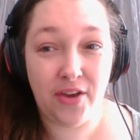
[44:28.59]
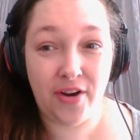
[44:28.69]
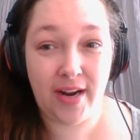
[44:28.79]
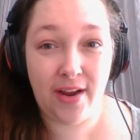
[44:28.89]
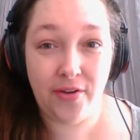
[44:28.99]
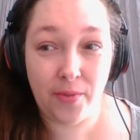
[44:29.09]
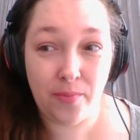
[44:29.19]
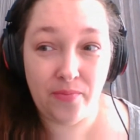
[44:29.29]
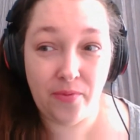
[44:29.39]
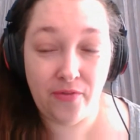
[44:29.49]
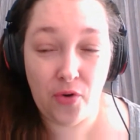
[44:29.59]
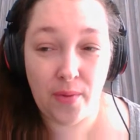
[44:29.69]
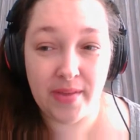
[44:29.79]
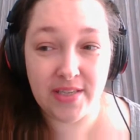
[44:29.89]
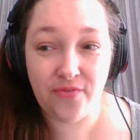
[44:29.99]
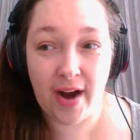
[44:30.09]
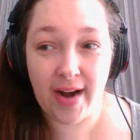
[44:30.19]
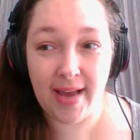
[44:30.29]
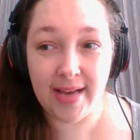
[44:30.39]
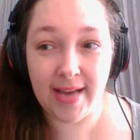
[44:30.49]
You're going to hear them perform this
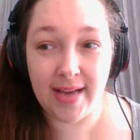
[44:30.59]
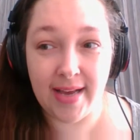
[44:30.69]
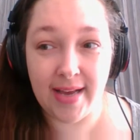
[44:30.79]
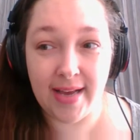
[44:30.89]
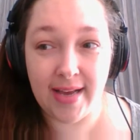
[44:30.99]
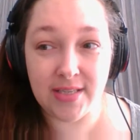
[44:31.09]
Friday as well.